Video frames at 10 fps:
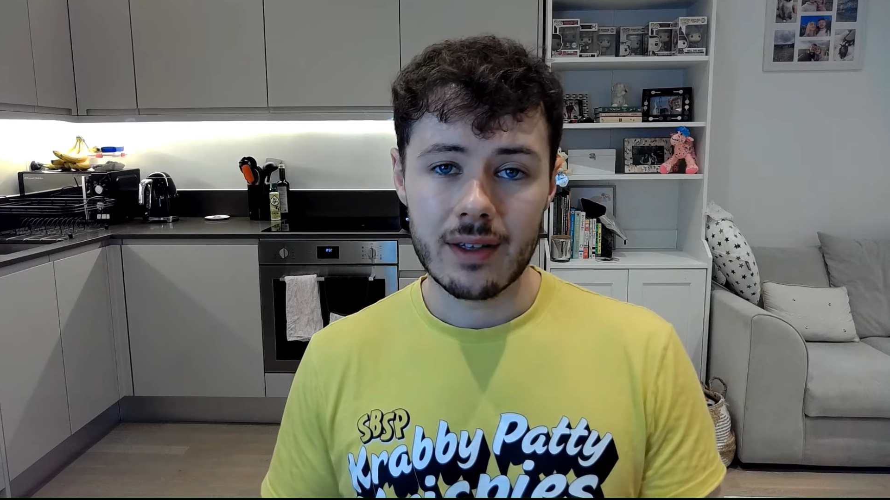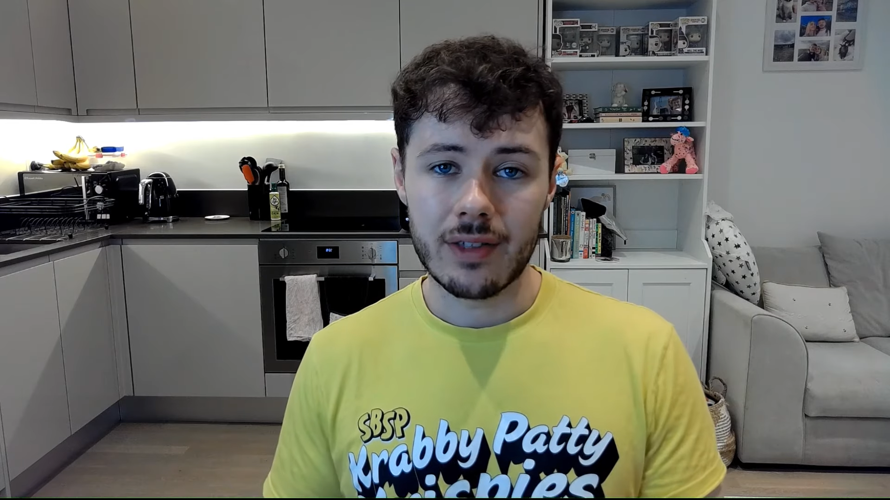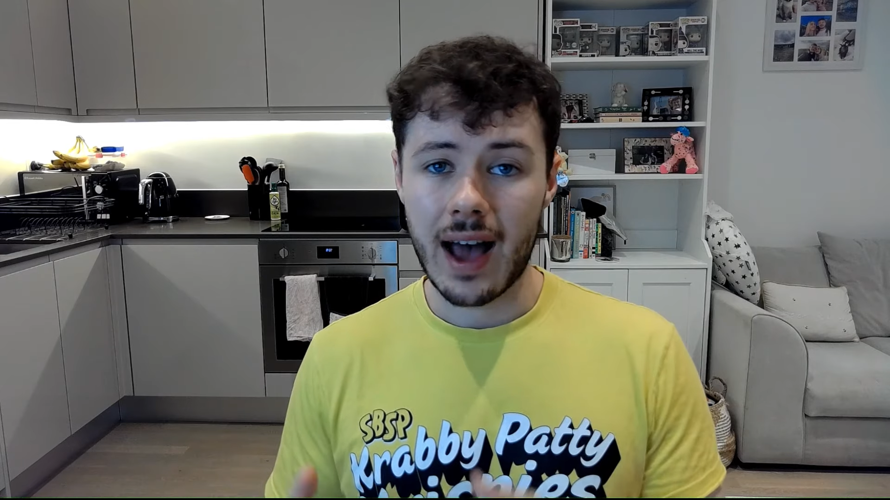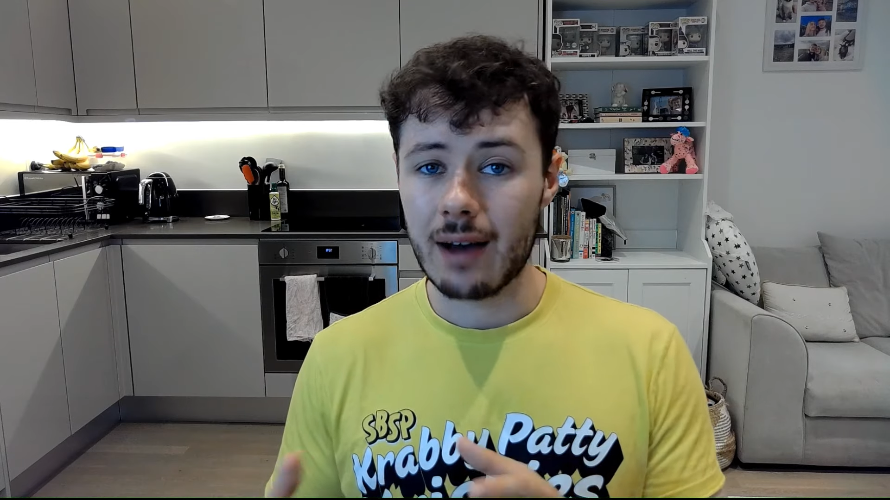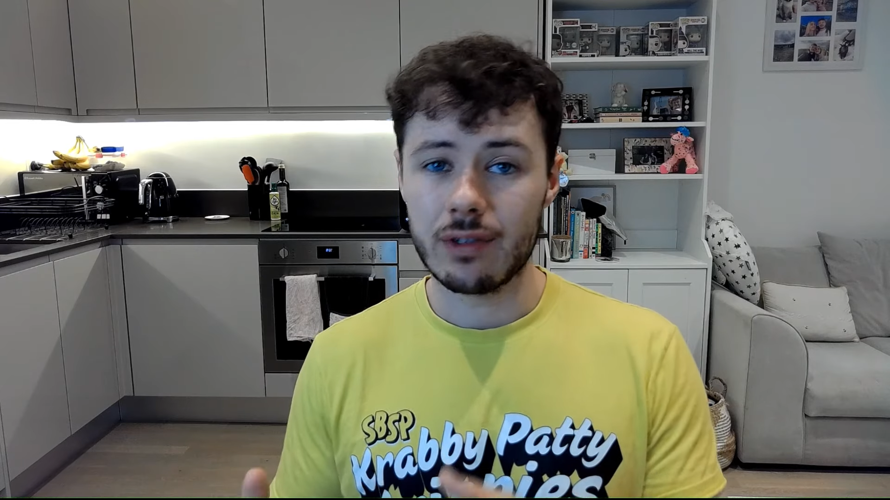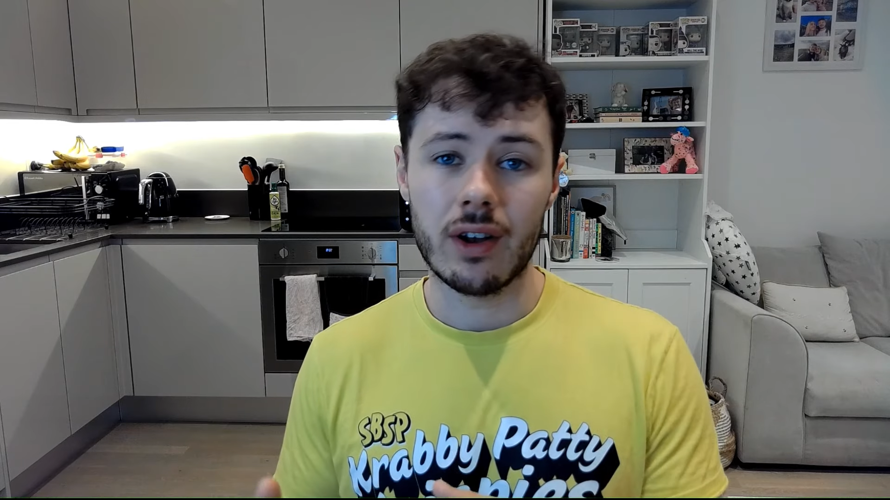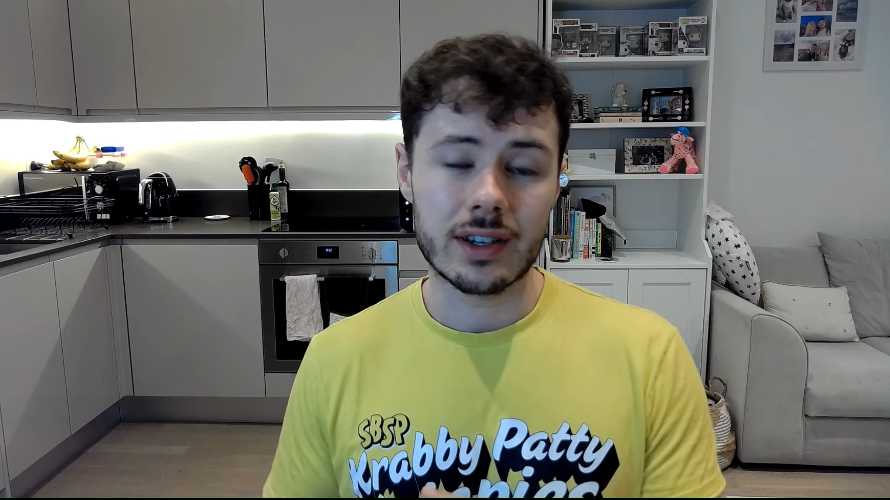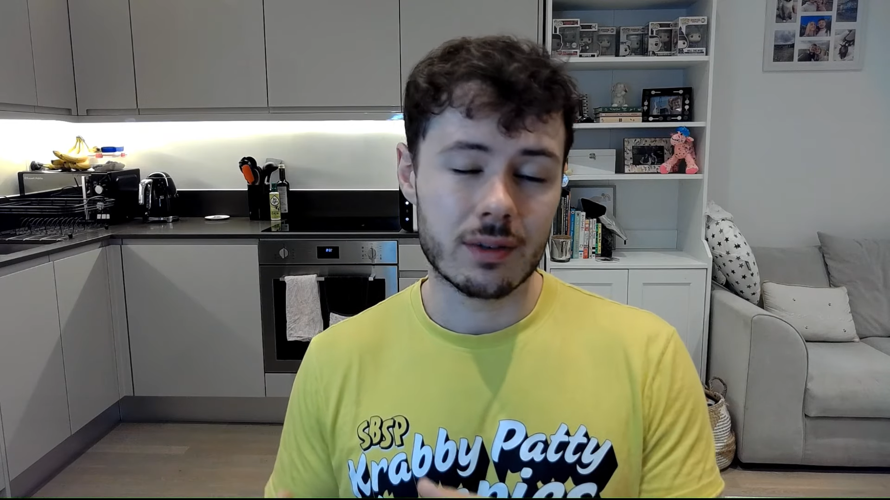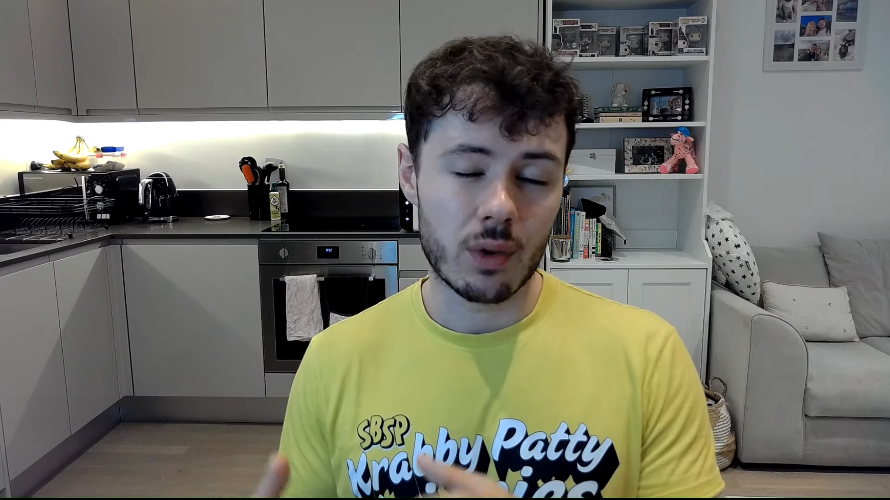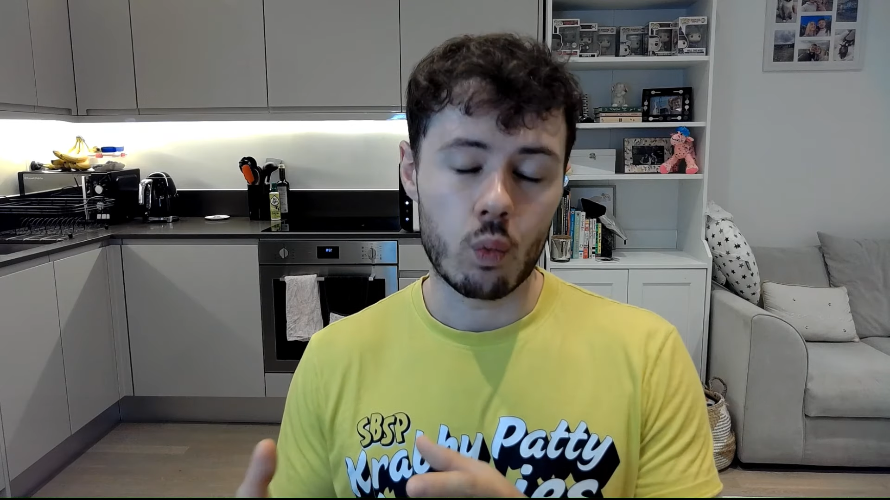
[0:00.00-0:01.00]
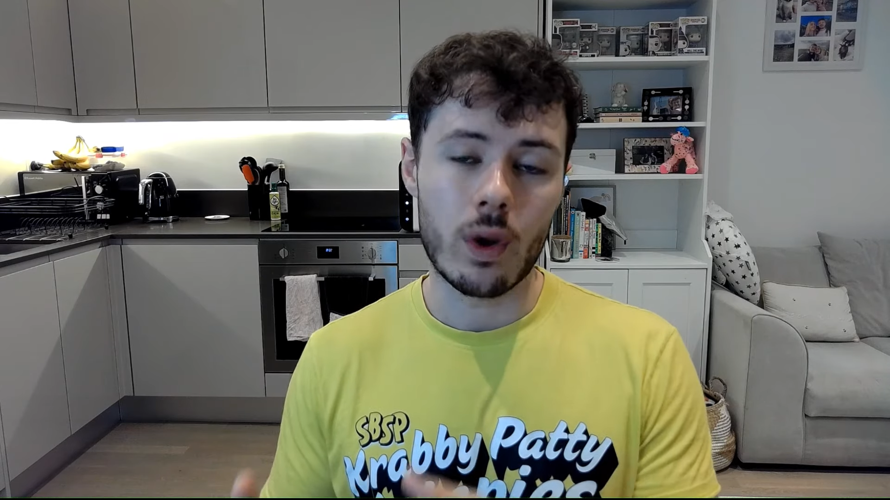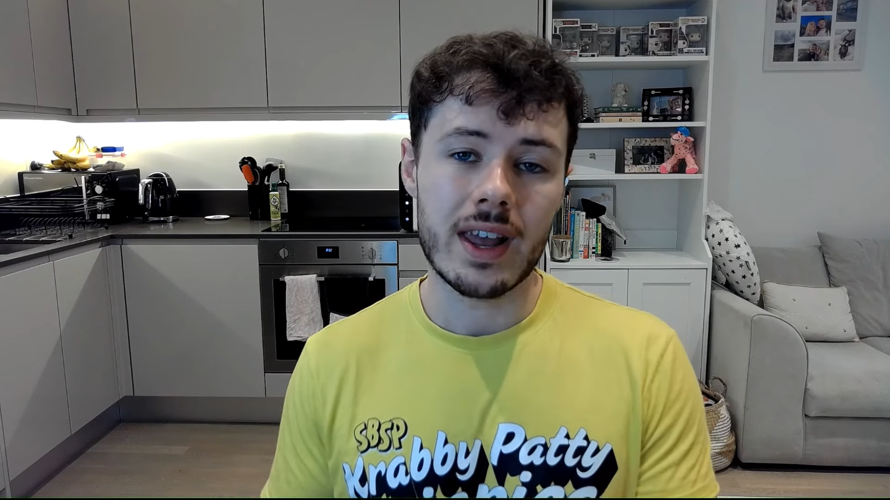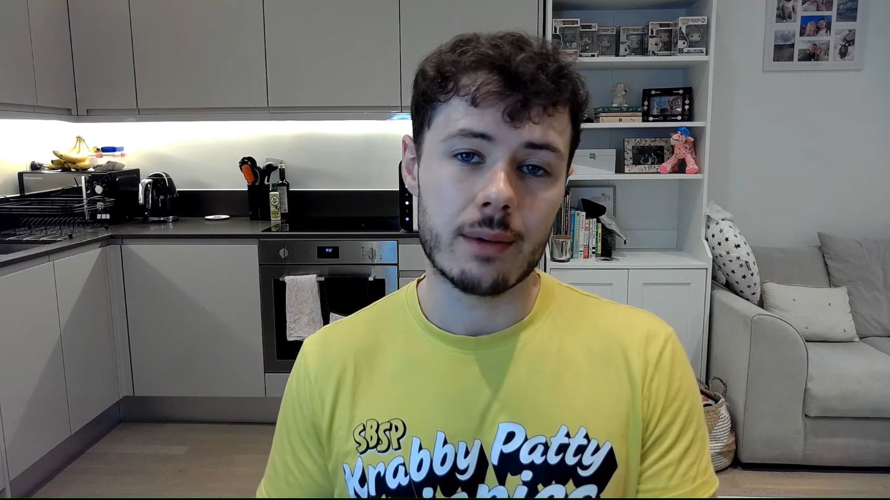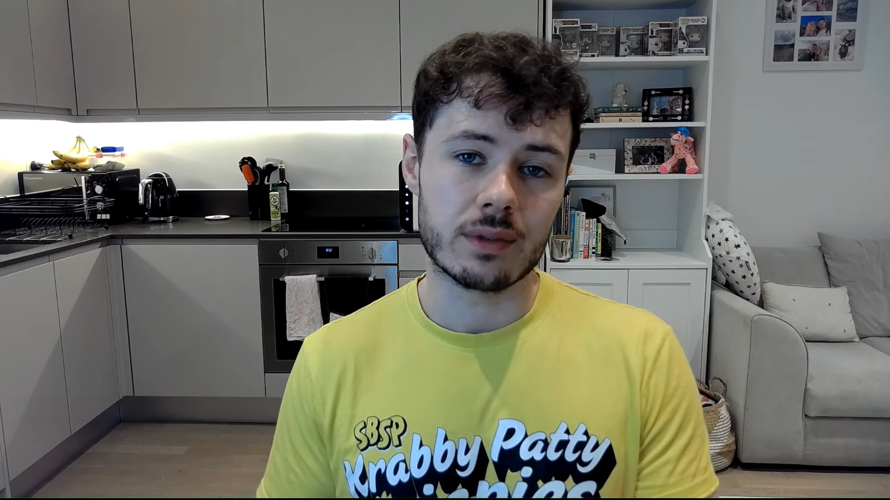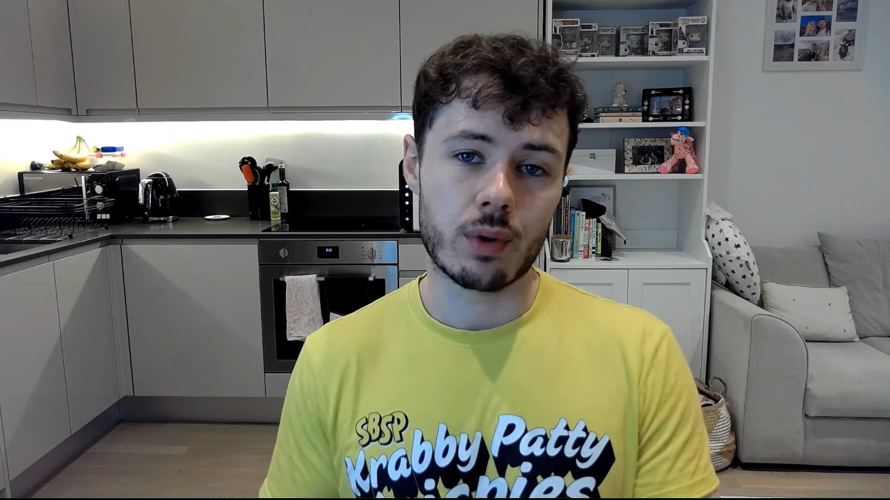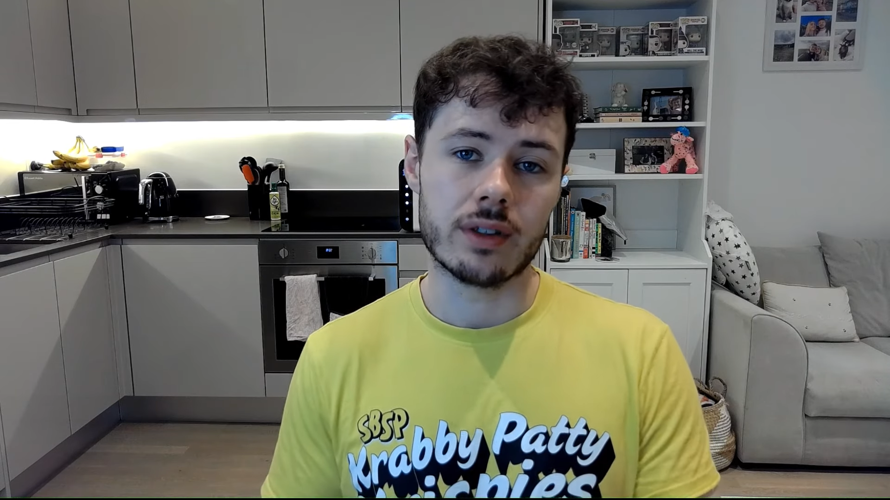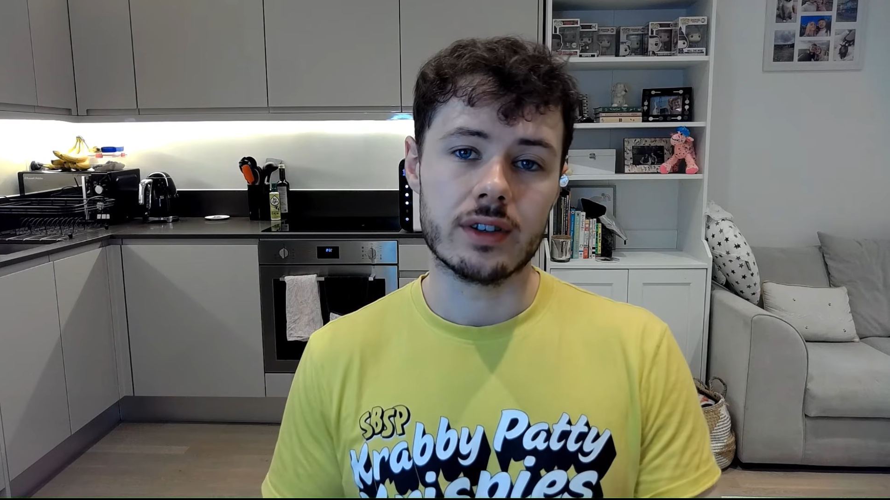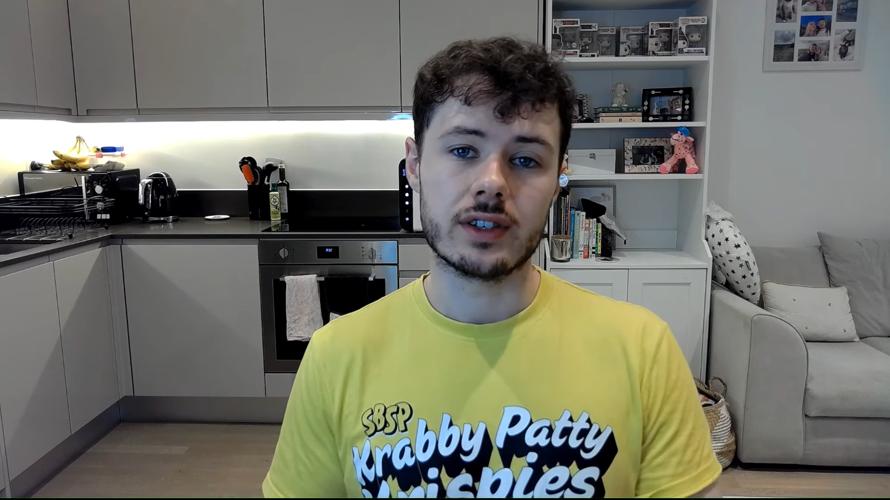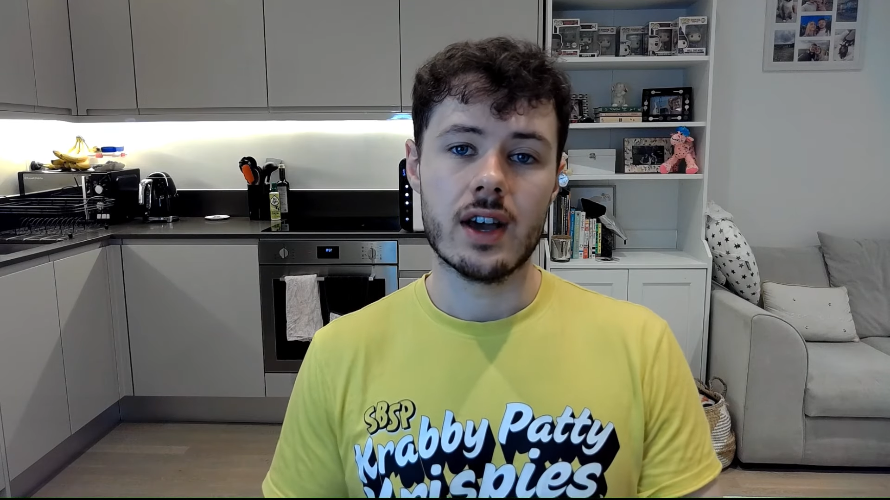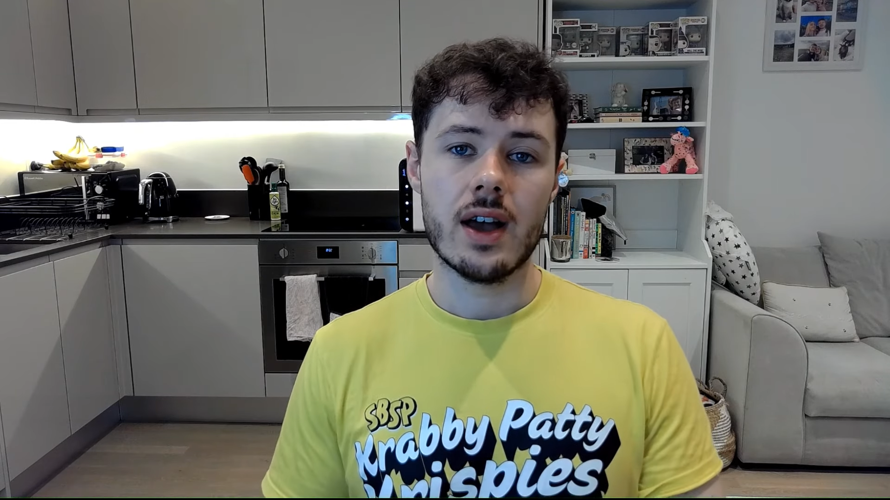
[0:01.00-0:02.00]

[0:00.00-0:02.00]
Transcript: that have the likes of the Williams brothers